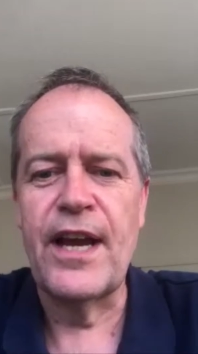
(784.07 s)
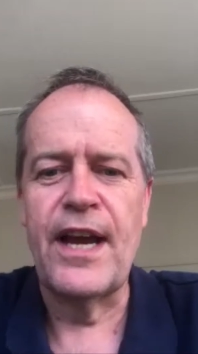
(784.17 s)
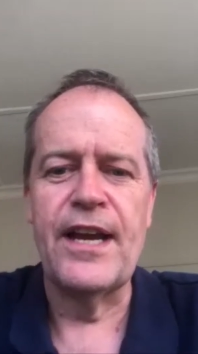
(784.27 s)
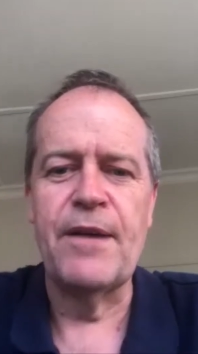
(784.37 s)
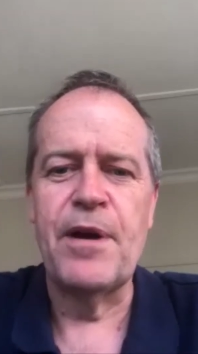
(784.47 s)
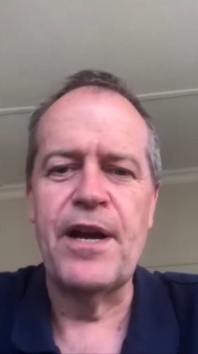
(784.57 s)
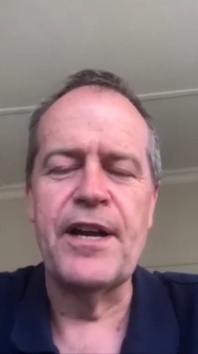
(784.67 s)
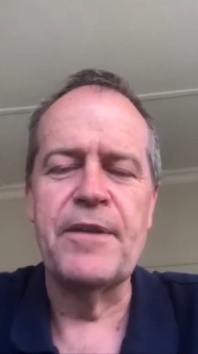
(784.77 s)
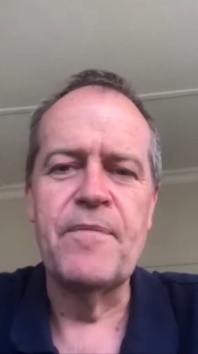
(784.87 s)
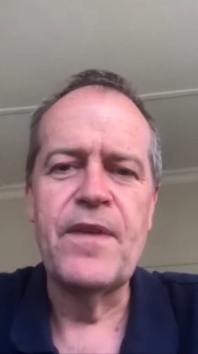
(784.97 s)

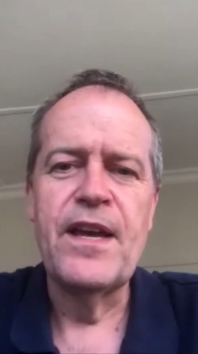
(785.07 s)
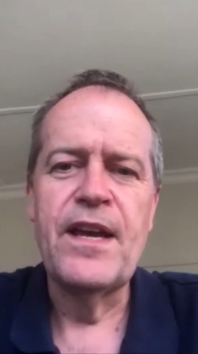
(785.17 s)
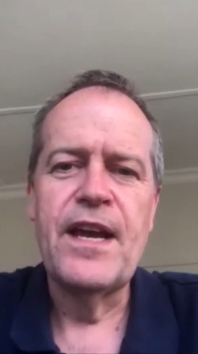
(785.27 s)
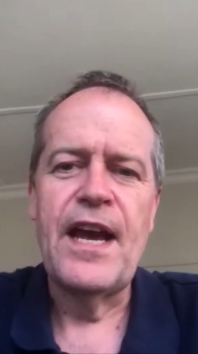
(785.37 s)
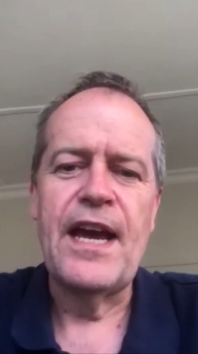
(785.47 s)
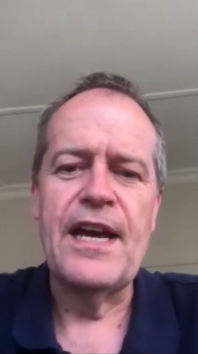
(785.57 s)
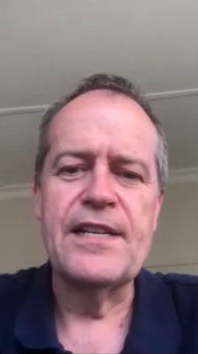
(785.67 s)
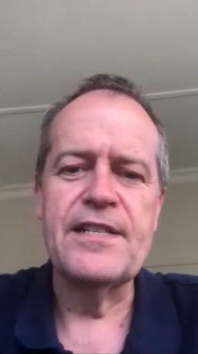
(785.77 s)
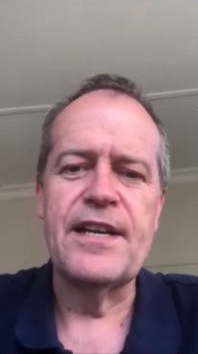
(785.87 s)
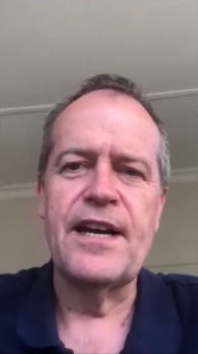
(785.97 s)
AMA,
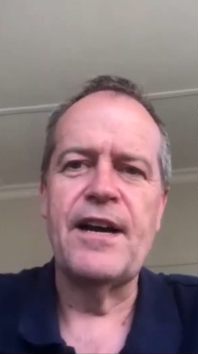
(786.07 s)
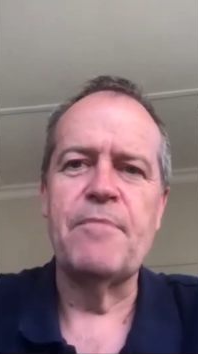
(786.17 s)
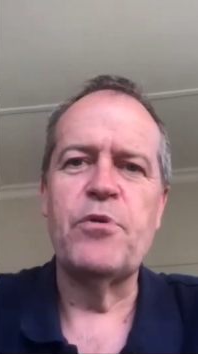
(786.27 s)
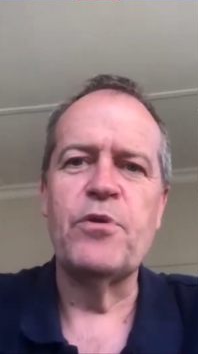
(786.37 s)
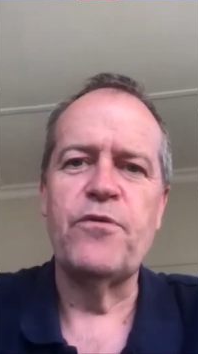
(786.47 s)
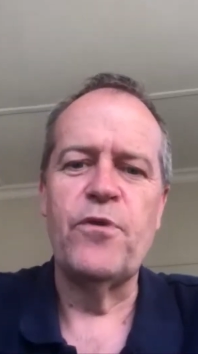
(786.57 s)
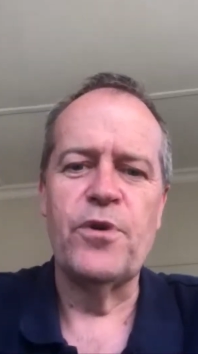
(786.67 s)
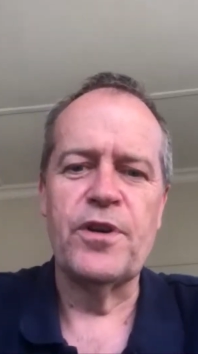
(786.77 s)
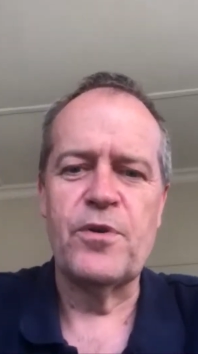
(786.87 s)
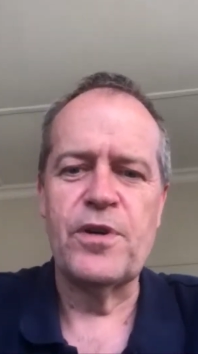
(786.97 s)
has put
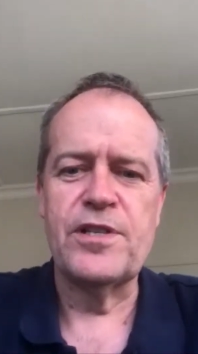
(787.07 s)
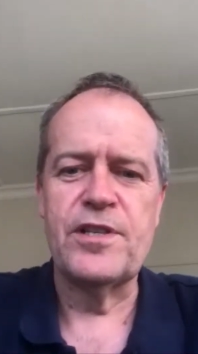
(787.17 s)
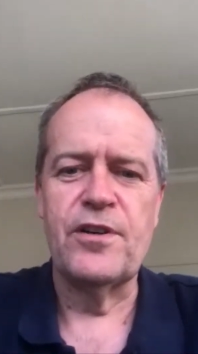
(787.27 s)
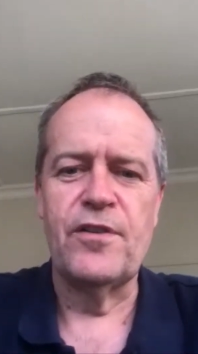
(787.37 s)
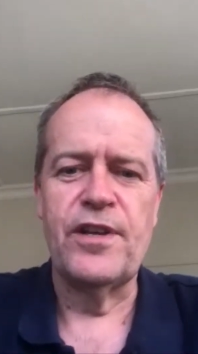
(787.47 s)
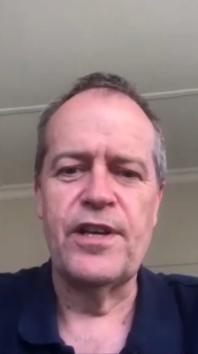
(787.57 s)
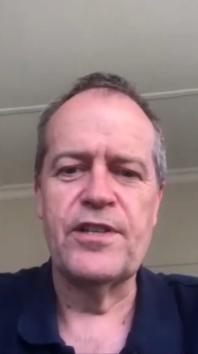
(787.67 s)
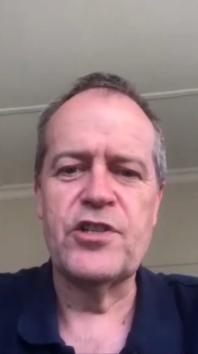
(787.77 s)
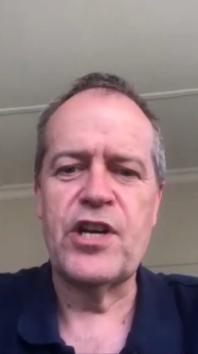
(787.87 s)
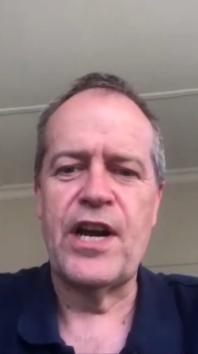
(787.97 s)
forward a question on the
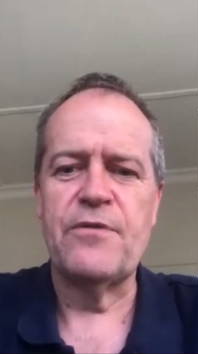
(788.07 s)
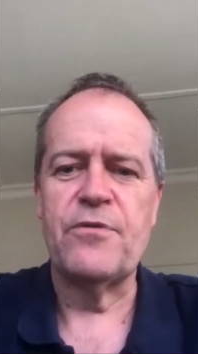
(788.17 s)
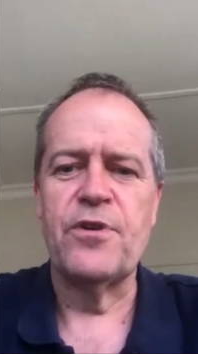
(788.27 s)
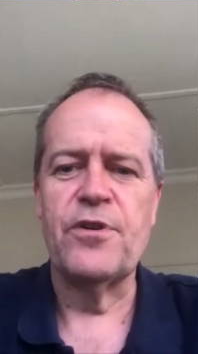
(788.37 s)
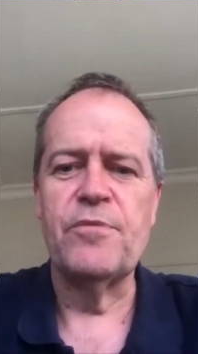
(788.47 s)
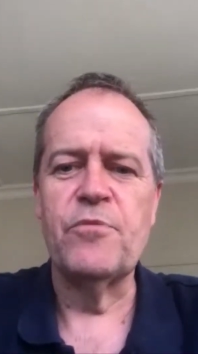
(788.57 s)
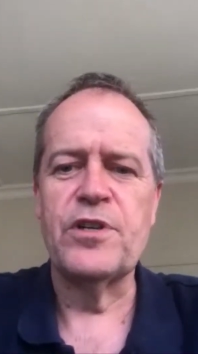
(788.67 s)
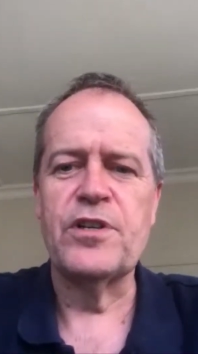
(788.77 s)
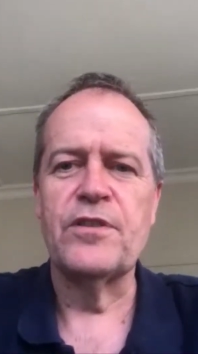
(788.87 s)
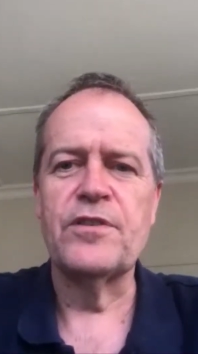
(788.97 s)
chat room,
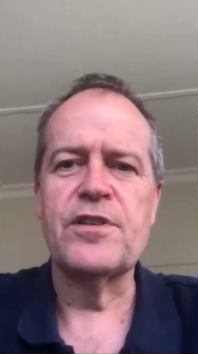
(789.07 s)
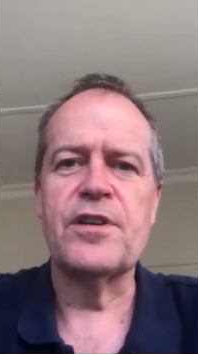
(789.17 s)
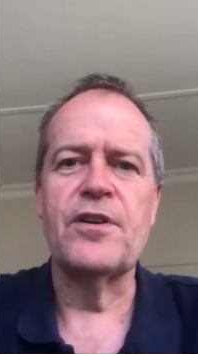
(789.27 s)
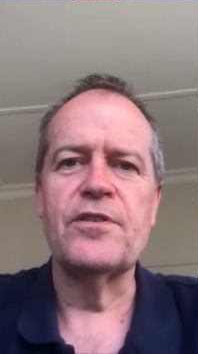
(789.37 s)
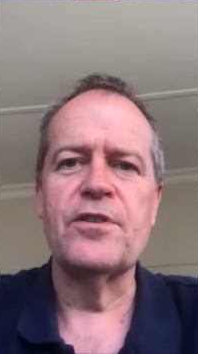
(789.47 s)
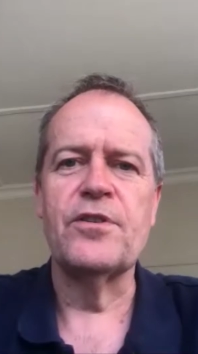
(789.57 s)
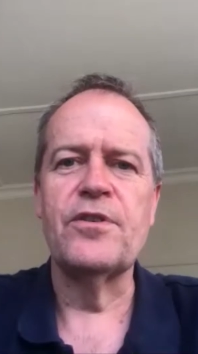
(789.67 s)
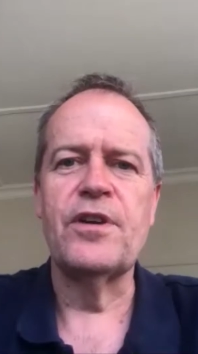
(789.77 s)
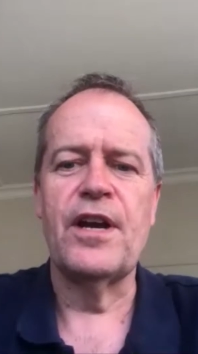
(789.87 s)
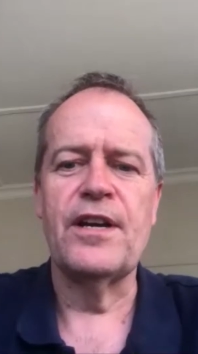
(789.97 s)
which I'll just go
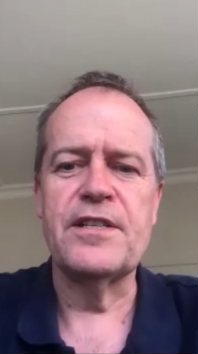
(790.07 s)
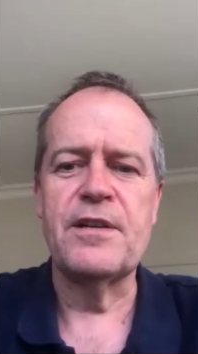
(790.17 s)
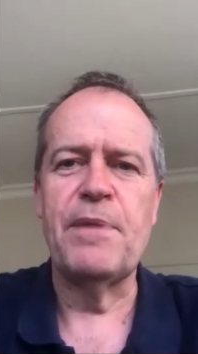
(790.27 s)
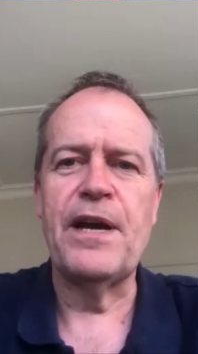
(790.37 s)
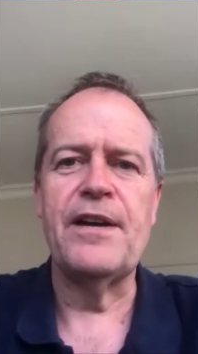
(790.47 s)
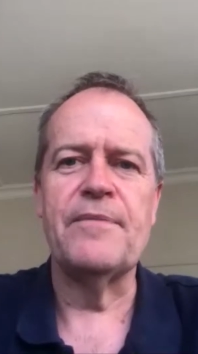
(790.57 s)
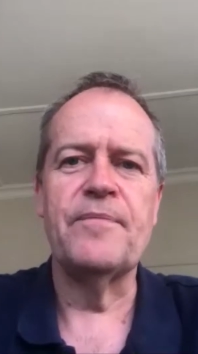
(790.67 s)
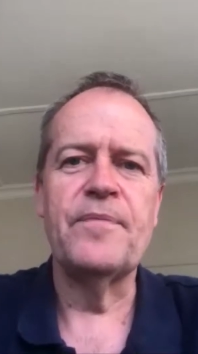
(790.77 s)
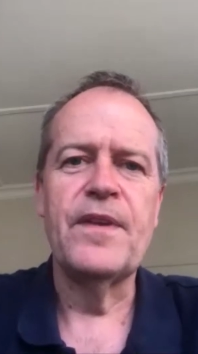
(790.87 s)
to. And it's about,